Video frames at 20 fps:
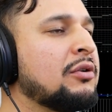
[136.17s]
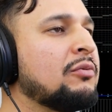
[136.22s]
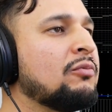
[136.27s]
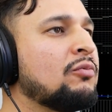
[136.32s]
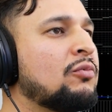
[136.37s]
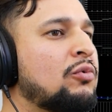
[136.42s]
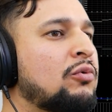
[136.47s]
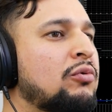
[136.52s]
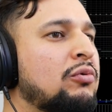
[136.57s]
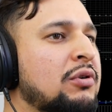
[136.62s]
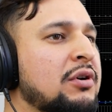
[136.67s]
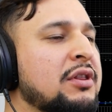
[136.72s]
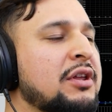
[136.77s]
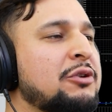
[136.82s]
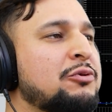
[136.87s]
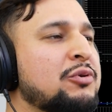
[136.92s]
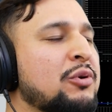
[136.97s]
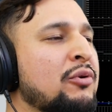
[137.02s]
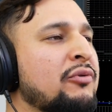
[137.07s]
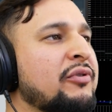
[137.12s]
really
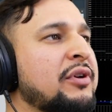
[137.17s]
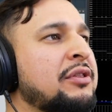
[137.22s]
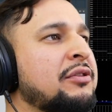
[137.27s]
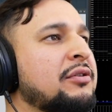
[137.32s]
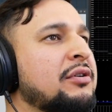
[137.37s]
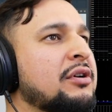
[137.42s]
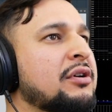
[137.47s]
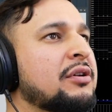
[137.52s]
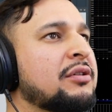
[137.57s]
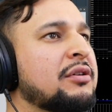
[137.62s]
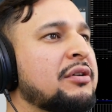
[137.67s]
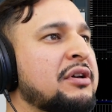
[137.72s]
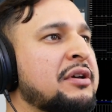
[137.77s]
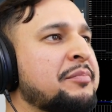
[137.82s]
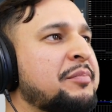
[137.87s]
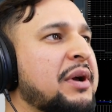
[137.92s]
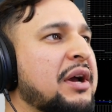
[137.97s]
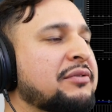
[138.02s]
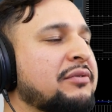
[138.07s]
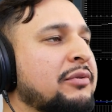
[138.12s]
drove in the
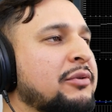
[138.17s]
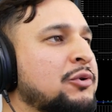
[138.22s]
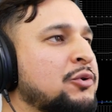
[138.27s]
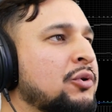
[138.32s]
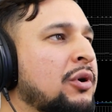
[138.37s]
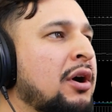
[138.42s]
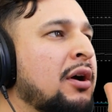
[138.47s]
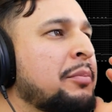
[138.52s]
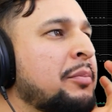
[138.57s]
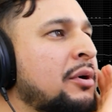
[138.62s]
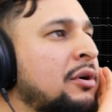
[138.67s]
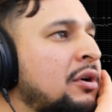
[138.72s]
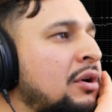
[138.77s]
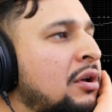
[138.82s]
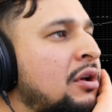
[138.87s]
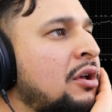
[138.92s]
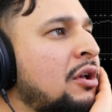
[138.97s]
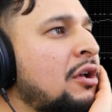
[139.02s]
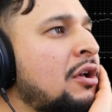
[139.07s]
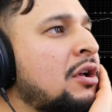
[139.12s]
impact of the drop.
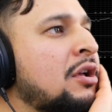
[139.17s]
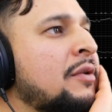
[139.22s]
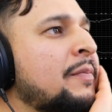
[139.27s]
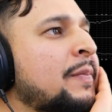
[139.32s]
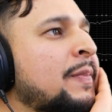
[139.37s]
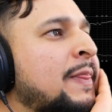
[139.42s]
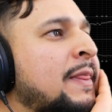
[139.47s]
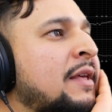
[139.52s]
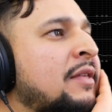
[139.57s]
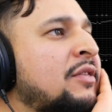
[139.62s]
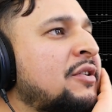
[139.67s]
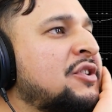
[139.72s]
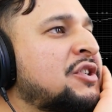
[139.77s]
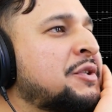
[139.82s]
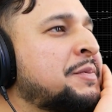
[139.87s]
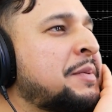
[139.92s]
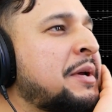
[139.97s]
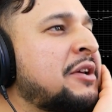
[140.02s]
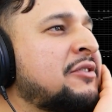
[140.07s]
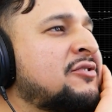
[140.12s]
The
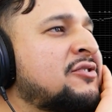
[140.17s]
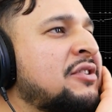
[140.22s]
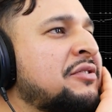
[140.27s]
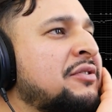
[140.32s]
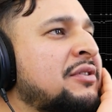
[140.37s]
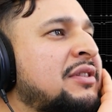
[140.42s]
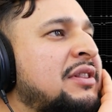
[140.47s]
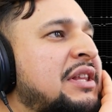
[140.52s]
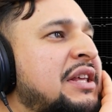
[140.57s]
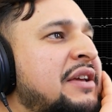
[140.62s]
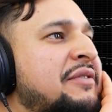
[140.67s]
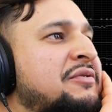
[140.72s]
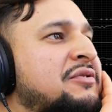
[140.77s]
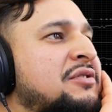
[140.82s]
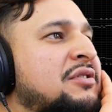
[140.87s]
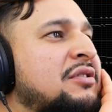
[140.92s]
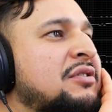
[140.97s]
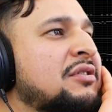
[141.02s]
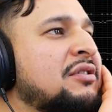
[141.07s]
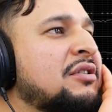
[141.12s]
space in the
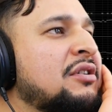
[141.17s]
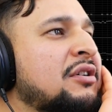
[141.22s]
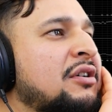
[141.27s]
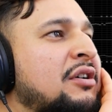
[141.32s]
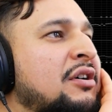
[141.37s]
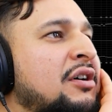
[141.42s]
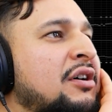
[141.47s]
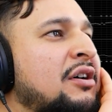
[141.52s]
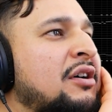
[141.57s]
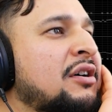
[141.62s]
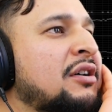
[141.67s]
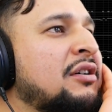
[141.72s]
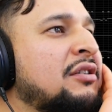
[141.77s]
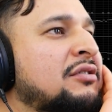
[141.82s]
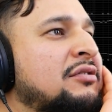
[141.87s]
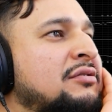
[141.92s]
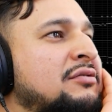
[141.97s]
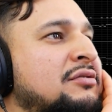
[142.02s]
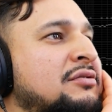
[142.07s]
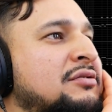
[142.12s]
leaves, the
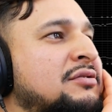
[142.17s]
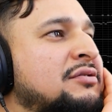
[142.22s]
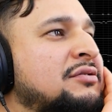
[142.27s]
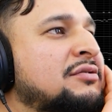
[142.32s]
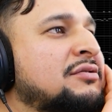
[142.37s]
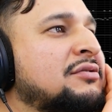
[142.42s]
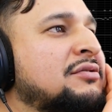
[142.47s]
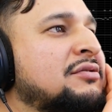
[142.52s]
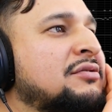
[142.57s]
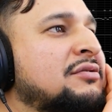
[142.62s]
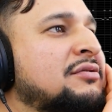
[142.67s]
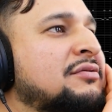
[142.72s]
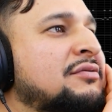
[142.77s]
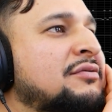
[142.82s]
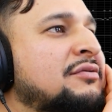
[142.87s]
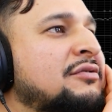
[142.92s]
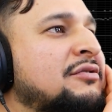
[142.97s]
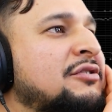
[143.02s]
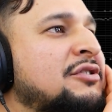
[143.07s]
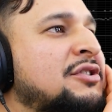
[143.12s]

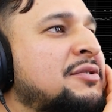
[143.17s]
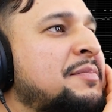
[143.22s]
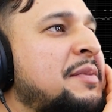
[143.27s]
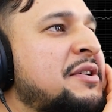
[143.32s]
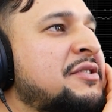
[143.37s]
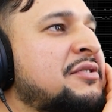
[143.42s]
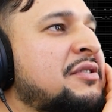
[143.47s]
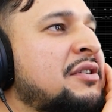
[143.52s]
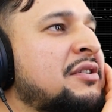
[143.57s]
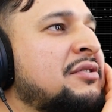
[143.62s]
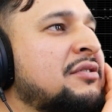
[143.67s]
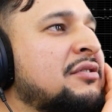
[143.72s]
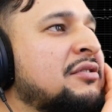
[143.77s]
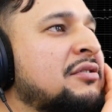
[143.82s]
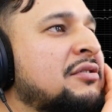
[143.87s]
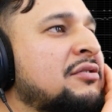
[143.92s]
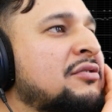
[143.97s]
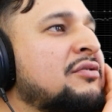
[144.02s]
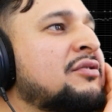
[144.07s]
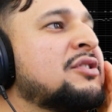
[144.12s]
space
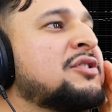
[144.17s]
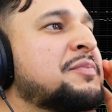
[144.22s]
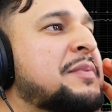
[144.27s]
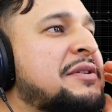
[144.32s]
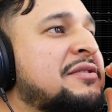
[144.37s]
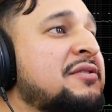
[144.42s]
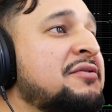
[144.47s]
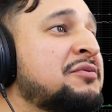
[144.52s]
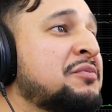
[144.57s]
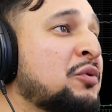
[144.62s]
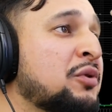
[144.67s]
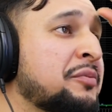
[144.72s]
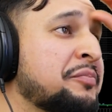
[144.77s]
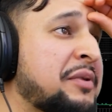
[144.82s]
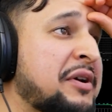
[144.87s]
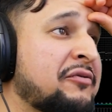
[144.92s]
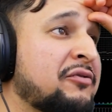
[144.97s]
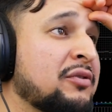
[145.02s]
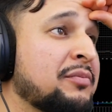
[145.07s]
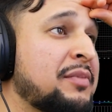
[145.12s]
leaves more
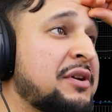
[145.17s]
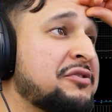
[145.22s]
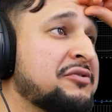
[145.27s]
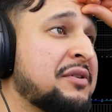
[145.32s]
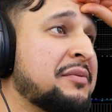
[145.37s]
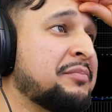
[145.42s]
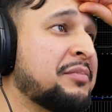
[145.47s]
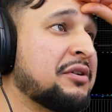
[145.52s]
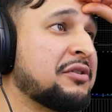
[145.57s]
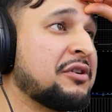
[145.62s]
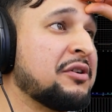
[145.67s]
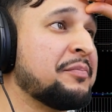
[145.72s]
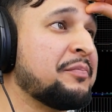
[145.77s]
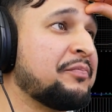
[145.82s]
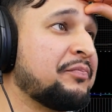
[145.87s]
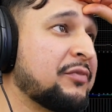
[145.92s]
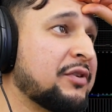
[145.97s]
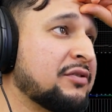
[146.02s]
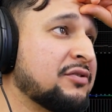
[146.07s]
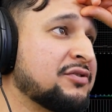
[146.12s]
impact for the bass impact. Yep,
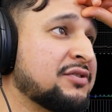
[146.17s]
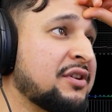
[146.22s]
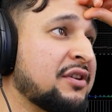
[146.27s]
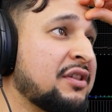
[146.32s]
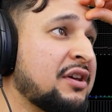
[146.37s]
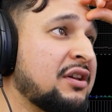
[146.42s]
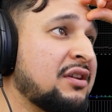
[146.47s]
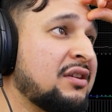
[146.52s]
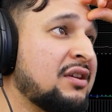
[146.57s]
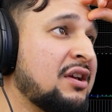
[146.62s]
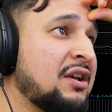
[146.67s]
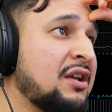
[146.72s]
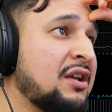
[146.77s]
I just said that.